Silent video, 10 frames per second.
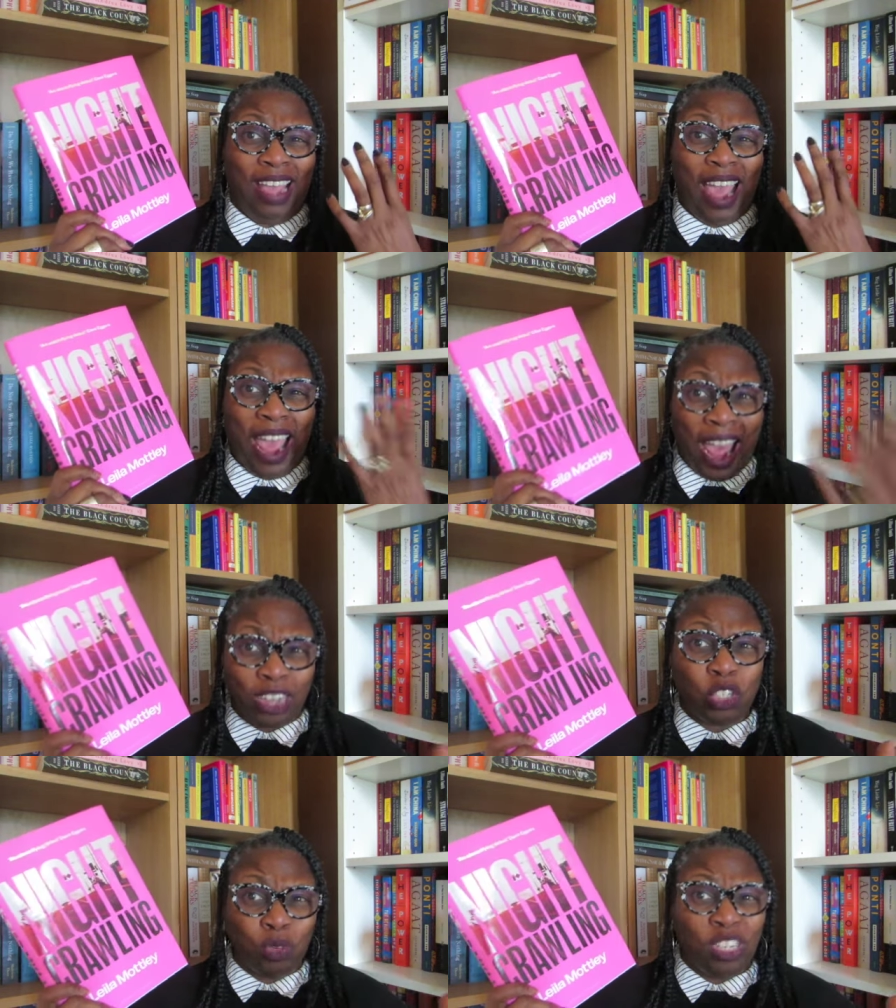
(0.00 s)

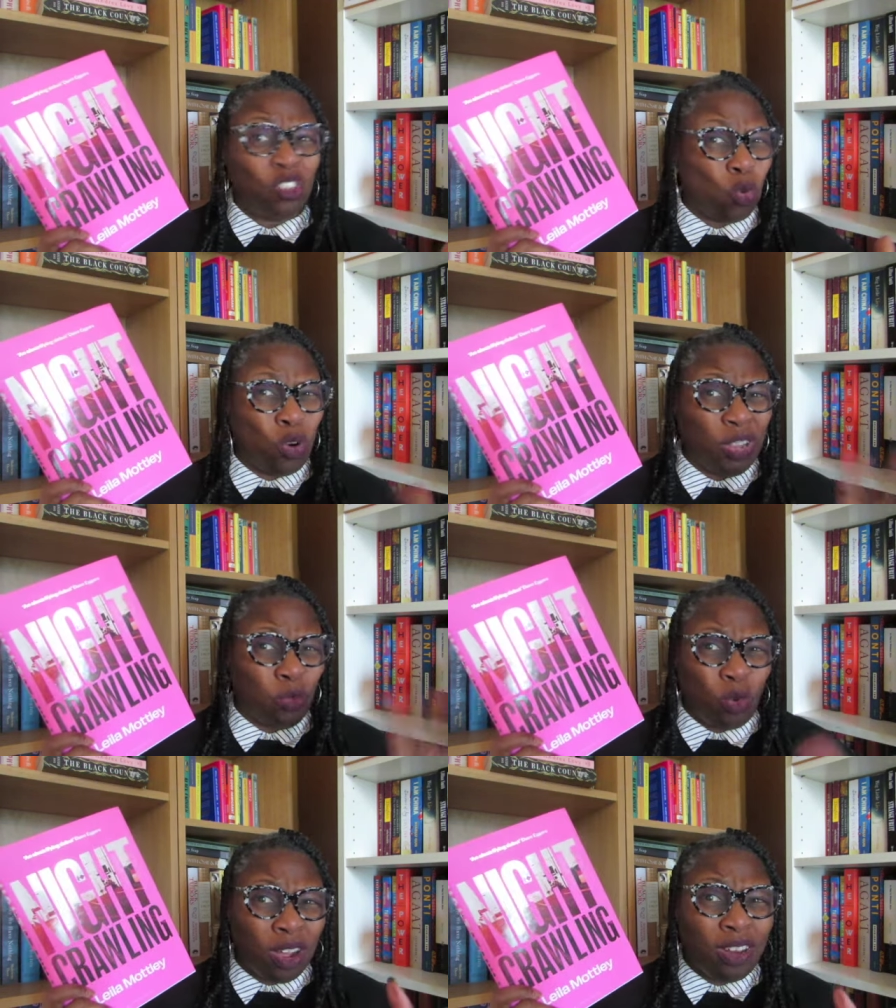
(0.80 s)
actually
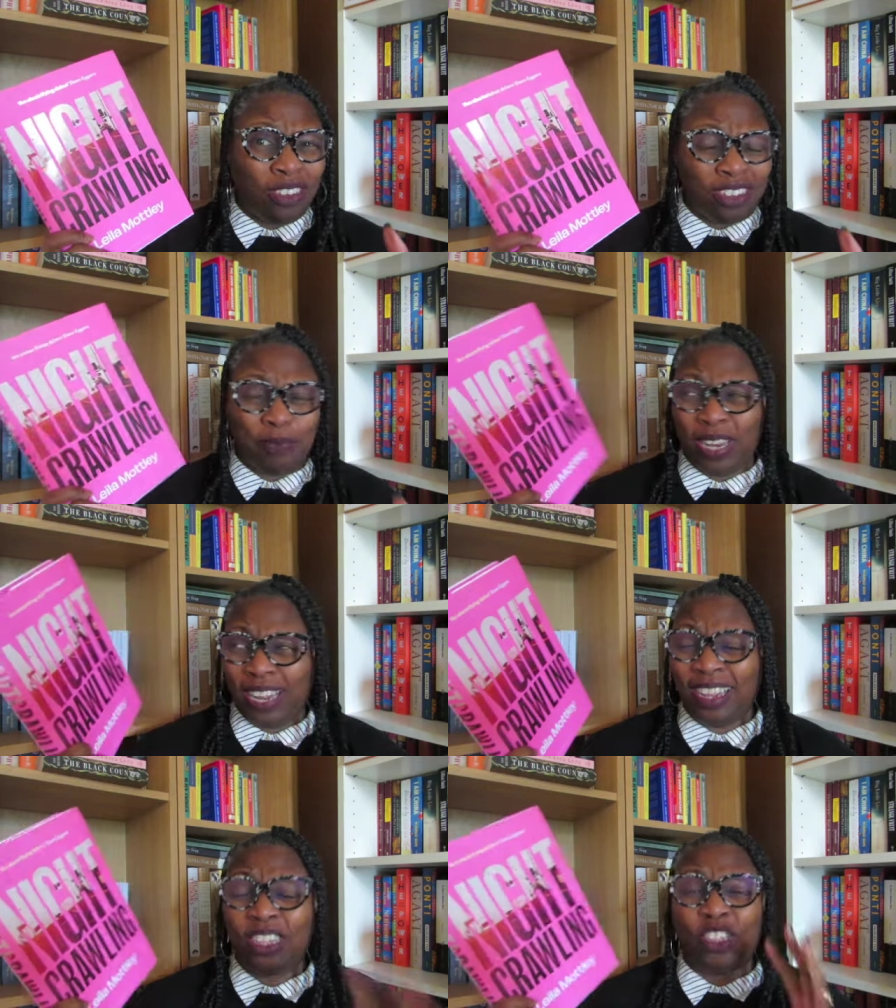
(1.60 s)
21 or something
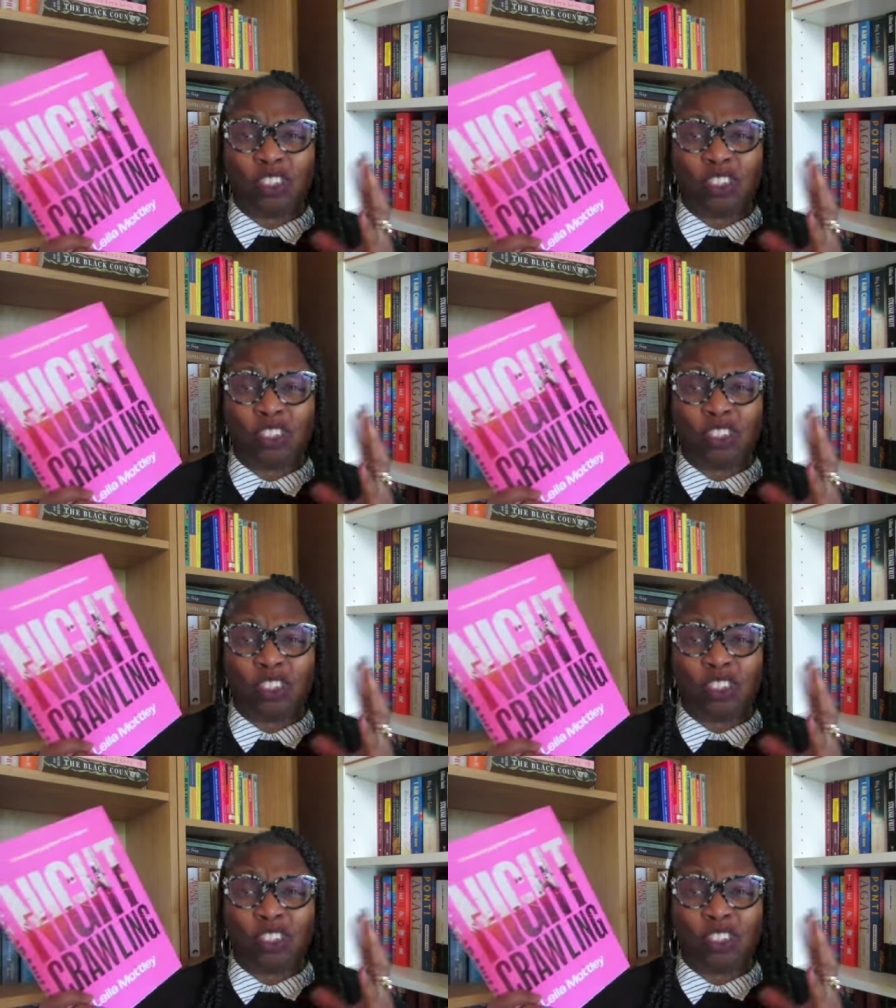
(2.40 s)
like that.